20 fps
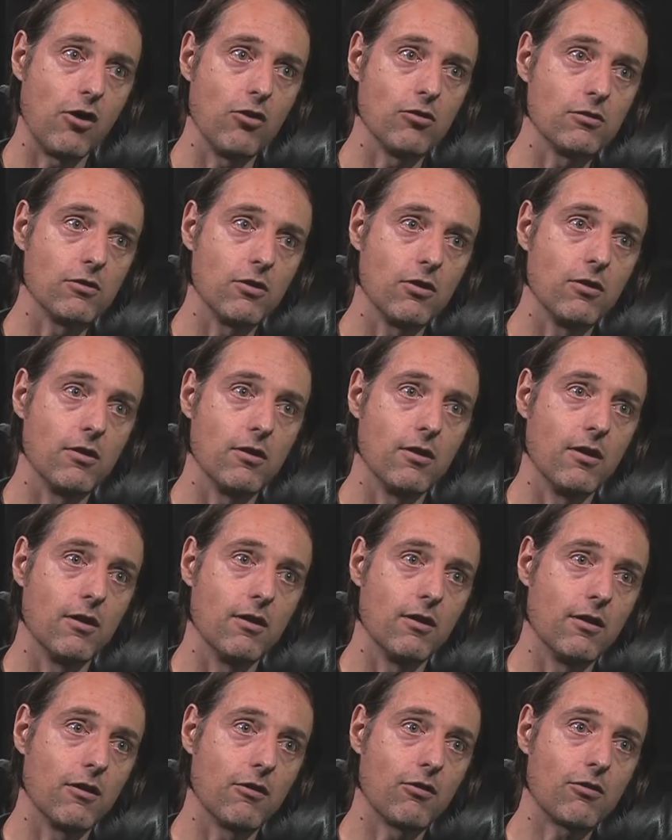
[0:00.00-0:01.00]
out
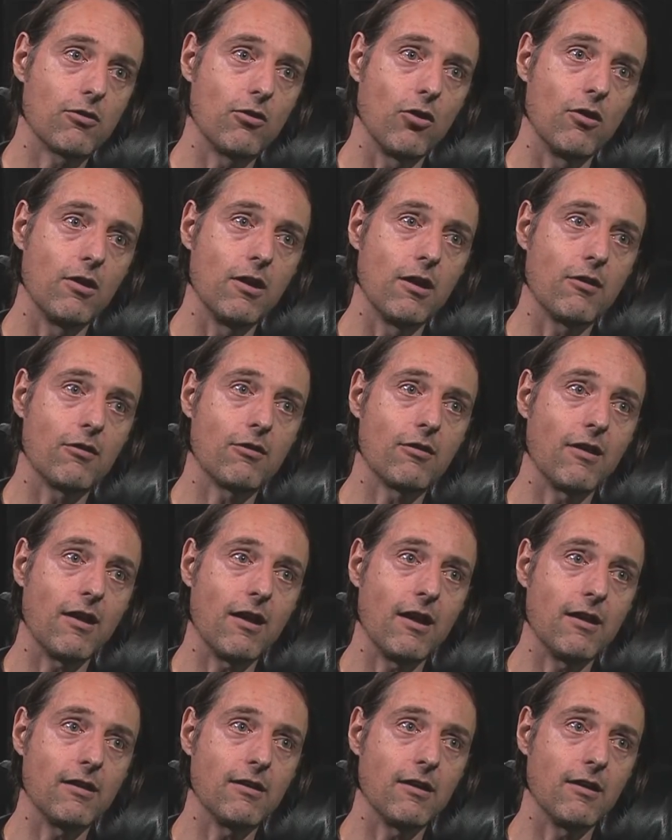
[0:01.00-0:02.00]
stories,
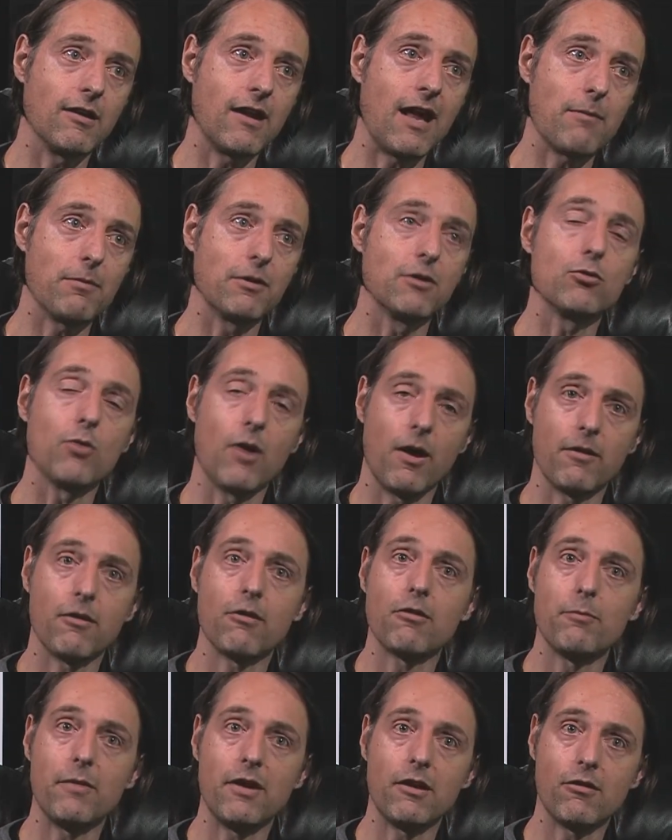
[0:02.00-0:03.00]
it happened to
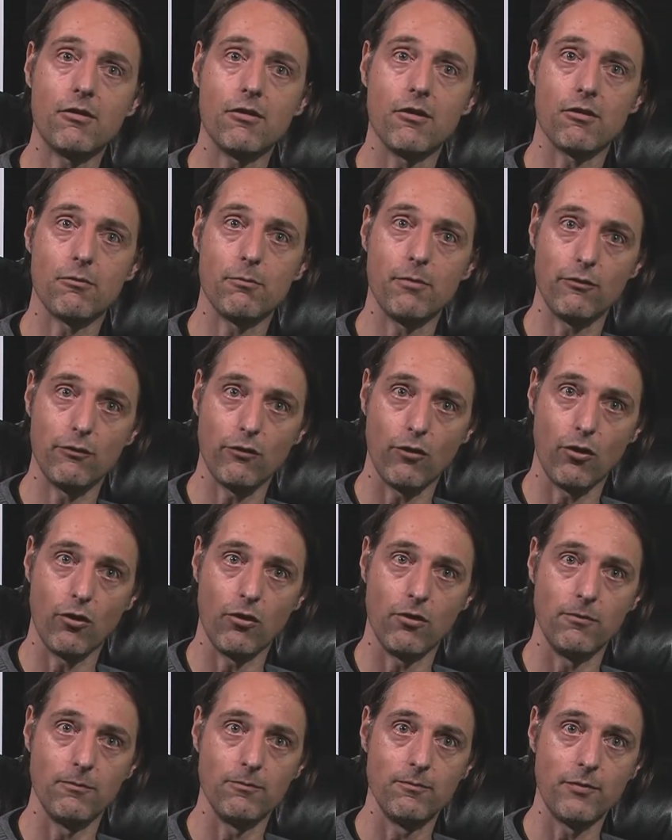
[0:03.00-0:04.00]
other species
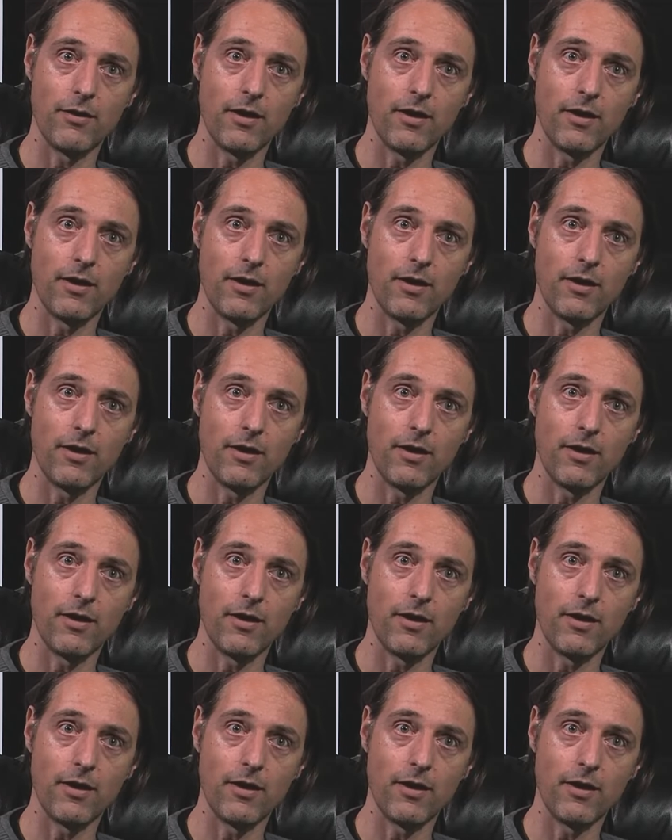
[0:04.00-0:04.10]
before.